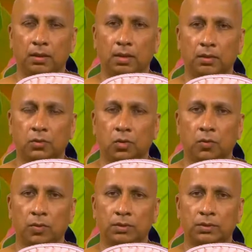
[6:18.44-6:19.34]
There is
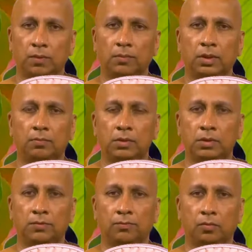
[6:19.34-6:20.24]
always something
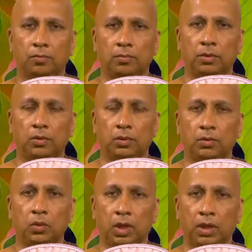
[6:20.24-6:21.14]
missing from
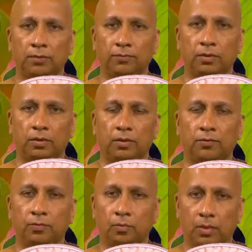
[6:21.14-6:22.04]
your life,
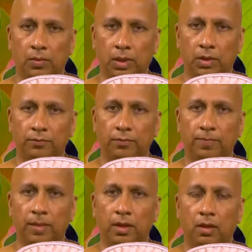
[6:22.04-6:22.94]
from our life.
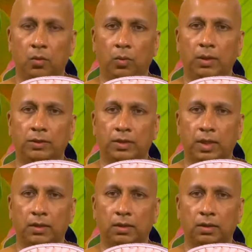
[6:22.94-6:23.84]
Why is
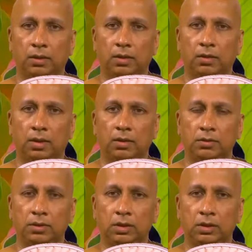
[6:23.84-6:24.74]
that?
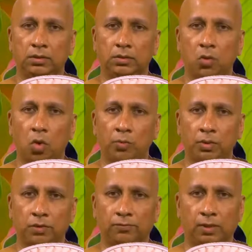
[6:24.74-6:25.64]
It is a
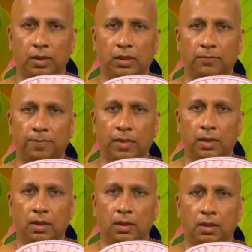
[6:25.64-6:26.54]
dormant feeling.
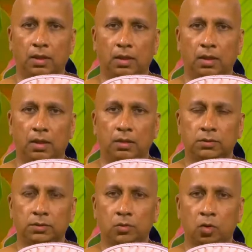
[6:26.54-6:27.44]
It
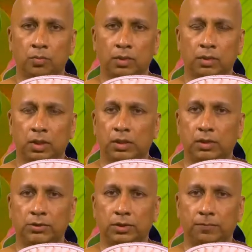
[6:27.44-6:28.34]
is a dormant
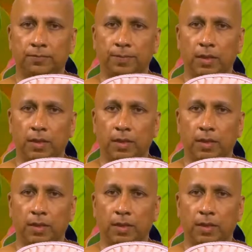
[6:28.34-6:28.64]
tendency.